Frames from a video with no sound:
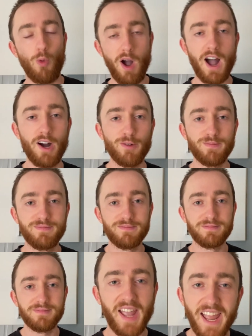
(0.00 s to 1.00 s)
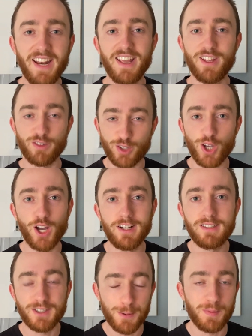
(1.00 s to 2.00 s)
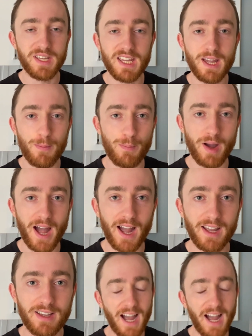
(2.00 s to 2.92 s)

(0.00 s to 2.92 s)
Wow, it is good to be back.